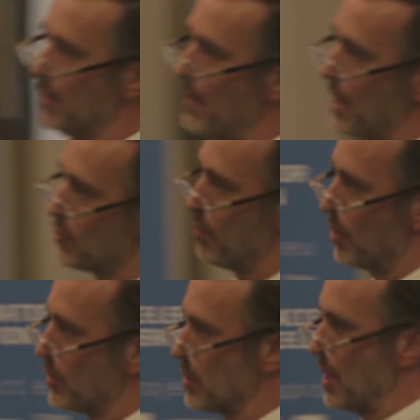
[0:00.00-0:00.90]
the
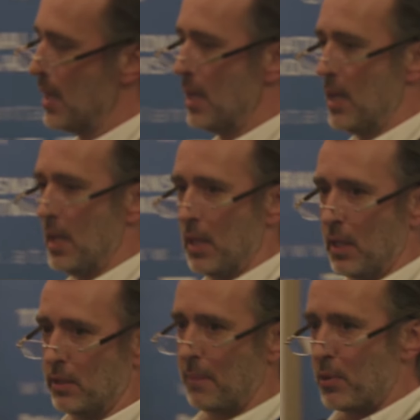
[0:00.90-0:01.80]
matchbox,
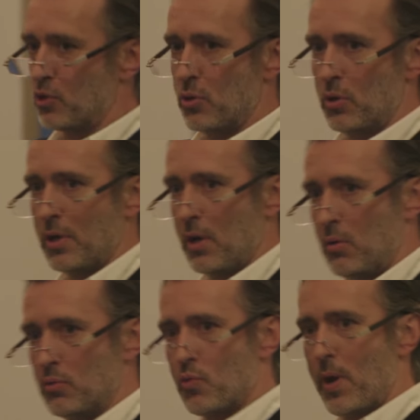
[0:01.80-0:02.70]
temperature
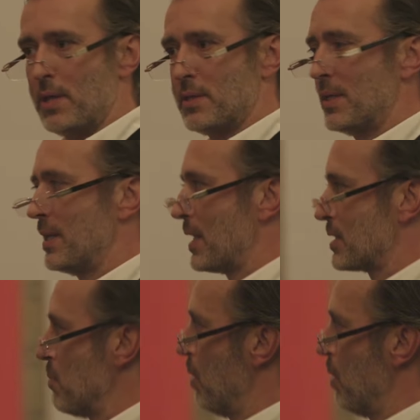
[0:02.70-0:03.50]
rises, and there's a